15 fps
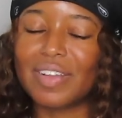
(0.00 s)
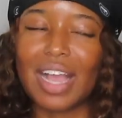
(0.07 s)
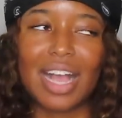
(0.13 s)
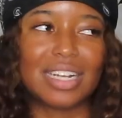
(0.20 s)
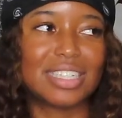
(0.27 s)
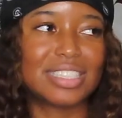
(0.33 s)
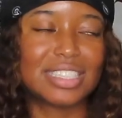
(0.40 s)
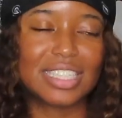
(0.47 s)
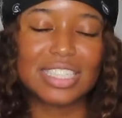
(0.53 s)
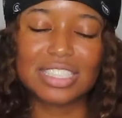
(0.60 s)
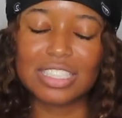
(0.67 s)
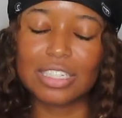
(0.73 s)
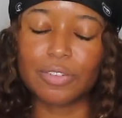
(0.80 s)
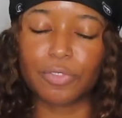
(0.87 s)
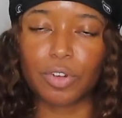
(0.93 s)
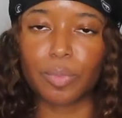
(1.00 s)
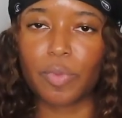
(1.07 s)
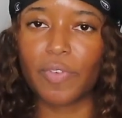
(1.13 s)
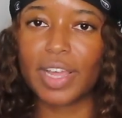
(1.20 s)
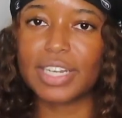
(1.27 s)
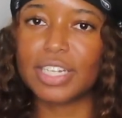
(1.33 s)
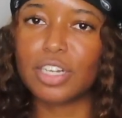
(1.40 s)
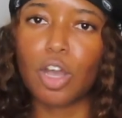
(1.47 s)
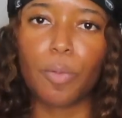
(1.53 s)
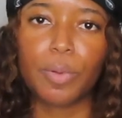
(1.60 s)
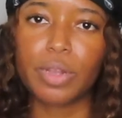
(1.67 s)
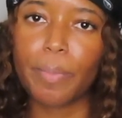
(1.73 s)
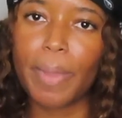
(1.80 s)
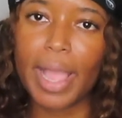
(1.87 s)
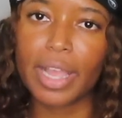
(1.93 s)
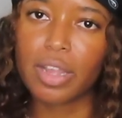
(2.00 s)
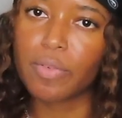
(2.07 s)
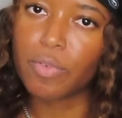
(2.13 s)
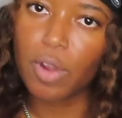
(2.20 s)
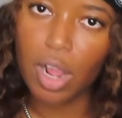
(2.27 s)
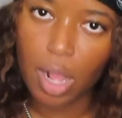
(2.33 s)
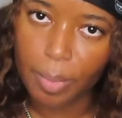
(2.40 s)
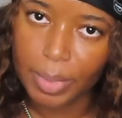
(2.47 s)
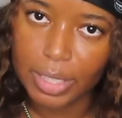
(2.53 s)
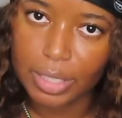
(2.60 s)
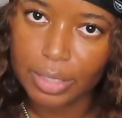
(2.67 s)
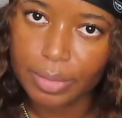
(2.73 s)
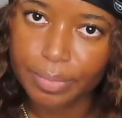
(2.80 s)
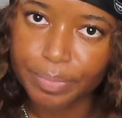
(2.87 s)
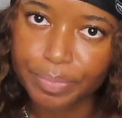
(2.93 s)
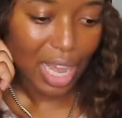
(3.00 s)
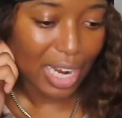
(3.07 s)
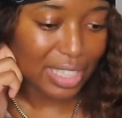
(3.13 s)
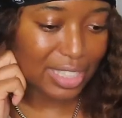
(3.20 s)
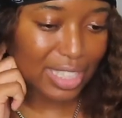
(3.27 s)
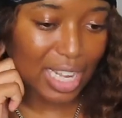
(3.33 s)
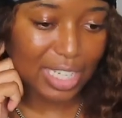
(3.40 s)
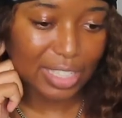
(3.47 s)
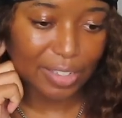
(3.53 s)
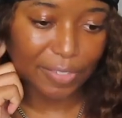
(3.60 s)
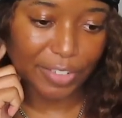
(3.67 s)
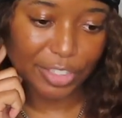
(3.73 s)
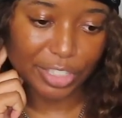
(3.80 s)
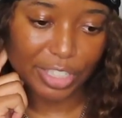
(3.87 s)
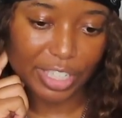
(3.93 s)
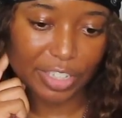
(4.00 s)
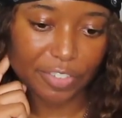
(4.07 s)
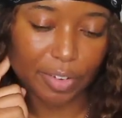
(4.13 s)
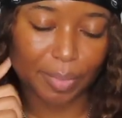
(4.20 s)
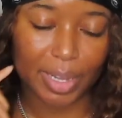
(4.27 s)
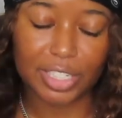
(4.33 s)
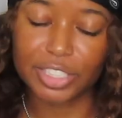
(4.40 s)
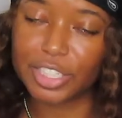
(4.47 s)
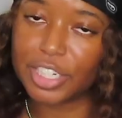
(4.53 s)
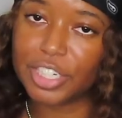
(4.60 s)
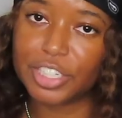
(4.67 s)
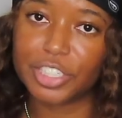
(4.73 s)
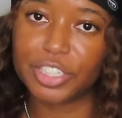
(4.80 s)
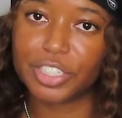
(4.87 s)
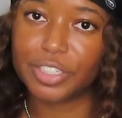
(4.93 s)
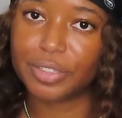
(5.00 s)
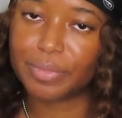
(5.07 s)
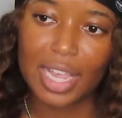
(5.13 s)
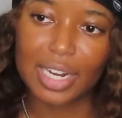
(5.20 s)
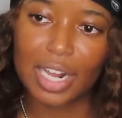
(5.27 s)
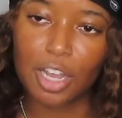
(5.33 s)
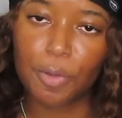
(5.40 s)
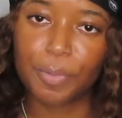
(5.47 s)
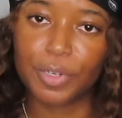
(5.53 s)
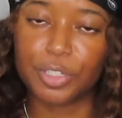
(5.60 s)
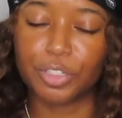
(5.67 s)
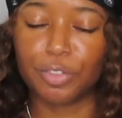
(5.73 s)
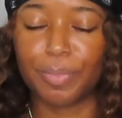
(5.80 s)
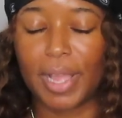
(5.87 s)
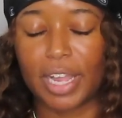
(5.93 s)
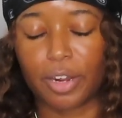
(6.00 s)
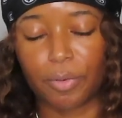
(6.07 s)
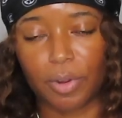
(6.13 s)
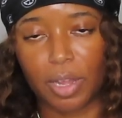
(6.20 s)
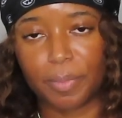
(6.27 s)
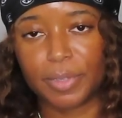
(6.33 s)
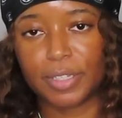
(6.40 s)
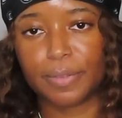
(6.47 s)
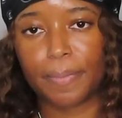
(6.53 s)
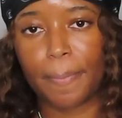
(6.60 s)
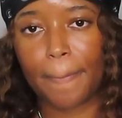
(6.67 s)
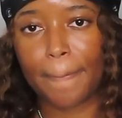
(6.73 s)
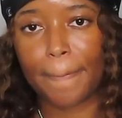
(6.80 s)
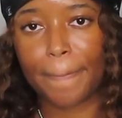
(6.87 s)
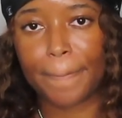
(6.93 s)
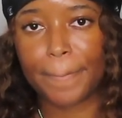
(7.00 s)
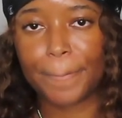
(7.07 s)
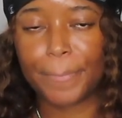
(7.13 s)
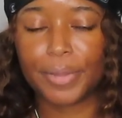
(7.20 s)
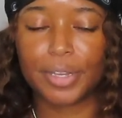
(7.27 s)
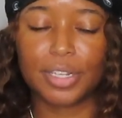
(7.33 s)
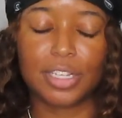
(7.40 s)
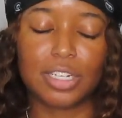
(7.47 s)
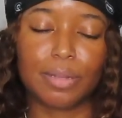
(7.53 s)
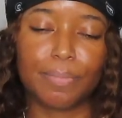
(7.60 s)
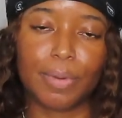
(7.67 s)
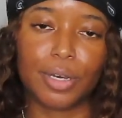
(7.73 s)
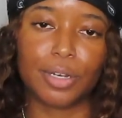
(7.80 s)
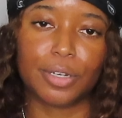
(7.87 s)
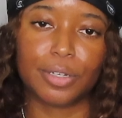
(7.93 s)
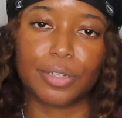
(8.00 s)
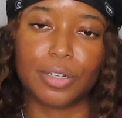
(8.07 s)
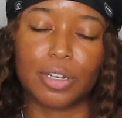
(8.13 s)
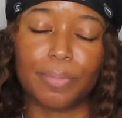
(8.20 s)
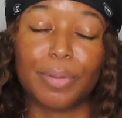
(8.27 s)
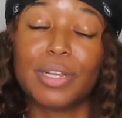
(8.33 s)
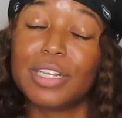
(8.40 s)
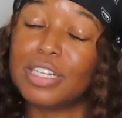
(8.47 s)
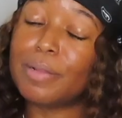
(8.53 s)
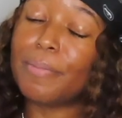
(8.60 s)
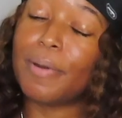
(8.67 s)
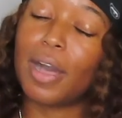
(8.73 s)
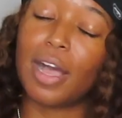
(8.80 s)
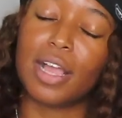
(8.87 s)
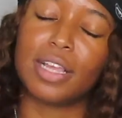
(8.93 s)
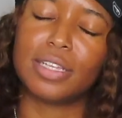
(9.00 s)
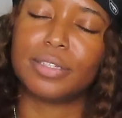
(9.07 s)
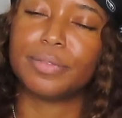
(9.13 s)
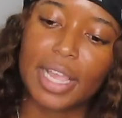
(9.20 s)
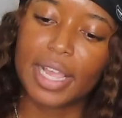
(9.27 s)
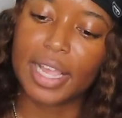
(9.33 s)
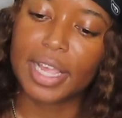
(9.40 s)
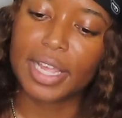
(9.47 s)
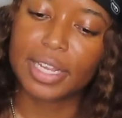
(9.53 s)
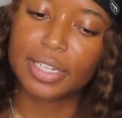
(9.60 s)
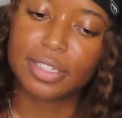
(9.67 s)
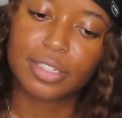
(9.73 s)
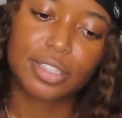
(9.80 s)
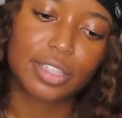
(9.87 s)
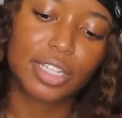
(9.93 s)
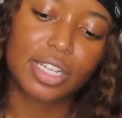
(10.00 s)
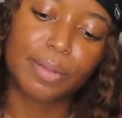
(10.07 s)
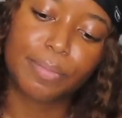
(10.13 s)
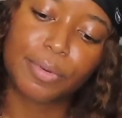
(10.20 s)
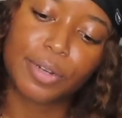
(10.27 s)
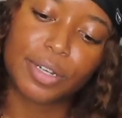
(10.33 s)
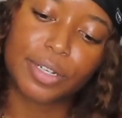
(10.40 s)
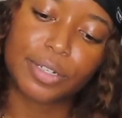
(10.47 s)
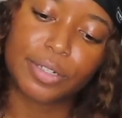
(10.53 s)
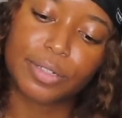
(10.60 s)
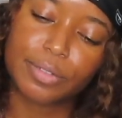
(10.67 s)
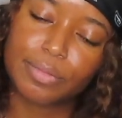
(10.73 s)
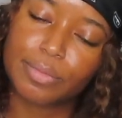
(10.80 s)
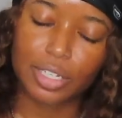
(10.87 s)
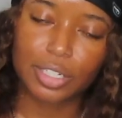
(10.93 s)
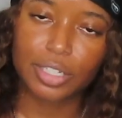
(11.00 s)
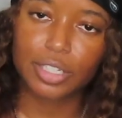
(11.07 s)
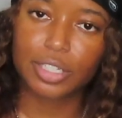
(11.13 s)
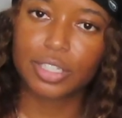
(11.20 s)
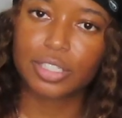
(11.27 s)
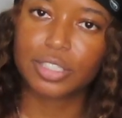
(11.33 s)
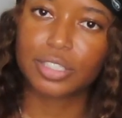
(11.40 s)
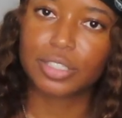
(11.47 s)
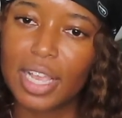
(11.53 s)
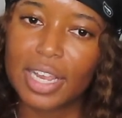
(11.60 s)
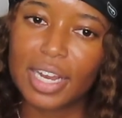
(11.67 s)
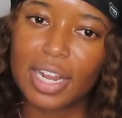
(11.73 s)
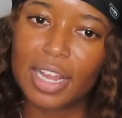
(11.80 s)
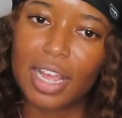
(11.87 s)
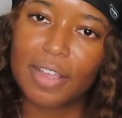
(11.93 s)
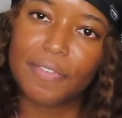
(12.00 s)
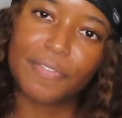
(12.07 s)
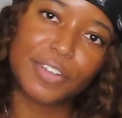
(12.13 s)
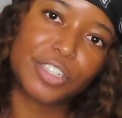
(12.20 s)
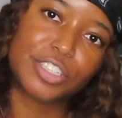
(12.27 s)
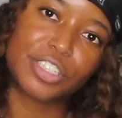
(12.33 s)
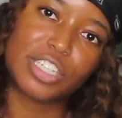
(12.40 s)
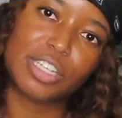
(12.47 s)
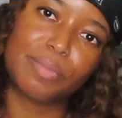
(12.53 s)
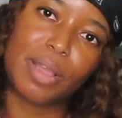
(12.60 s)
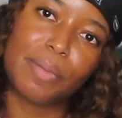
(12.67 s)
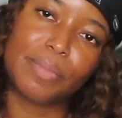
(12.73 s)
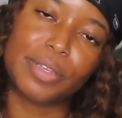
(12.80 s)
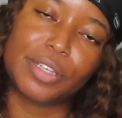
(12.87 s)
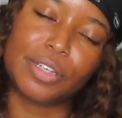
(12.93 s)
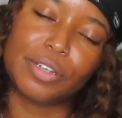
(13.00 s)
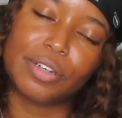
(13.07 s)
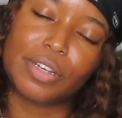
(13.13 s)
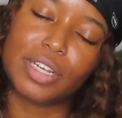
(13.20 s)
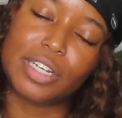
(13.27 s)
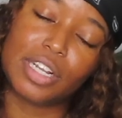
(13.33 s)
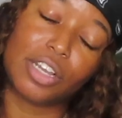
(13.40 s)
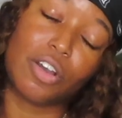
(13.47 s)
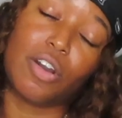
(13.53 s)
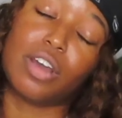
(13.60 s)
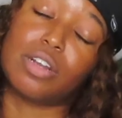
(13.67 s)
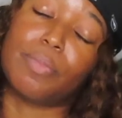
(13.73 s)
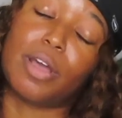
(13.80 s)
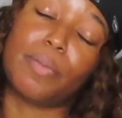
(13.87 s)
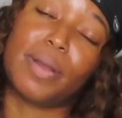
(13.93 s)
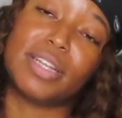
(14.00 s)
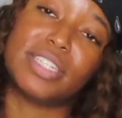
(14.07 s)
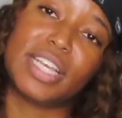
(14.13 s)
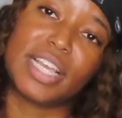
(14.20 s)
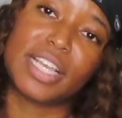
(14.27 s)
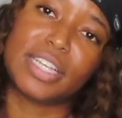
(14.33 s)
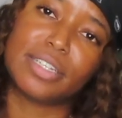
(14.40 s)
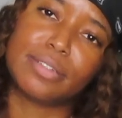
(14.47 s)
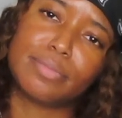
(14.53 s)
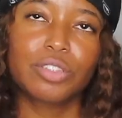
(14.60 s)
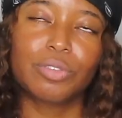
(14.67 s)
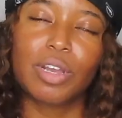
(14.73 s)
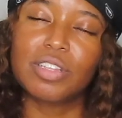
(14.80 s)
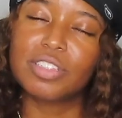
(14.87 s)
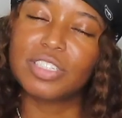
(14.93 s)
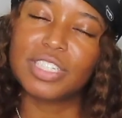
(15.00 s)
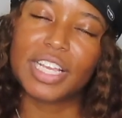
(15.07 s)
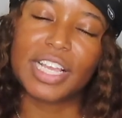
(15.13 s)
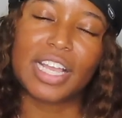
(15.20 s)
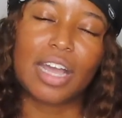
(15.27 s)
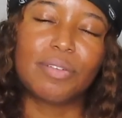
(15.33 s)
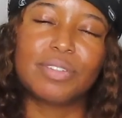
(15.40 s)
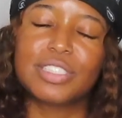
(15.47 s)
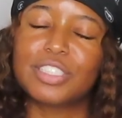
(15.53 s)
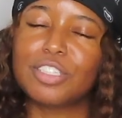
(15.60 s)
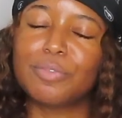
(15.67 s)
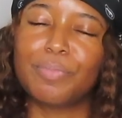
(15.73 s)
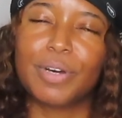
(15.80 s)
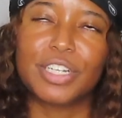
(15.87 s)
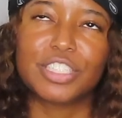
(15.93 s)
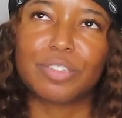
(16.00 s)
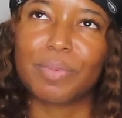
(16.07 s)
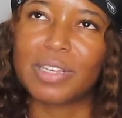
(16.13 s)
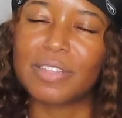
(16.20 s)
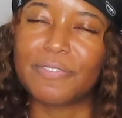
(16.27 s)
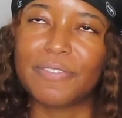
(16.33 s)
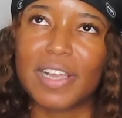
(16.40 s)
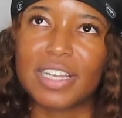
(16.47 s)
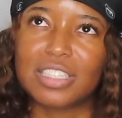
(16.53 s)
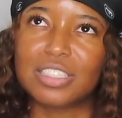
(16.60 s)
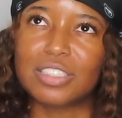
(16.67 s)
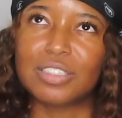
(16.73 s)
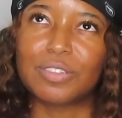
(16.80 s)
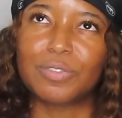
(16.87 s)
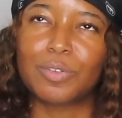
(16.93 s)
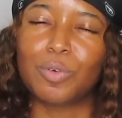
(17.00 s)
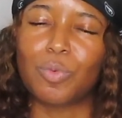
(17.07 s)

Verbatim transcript: have gotten the seasoning from if I didn't open a pack of ramen? I decided to eventually give up my search, and I opened a new pack of ramen. Put it in the bowl, put it in the pot, and let it boil. cooks, and I eventually eat my meal and I go on about my day. Throughout the day, I was still puzzled by the fact of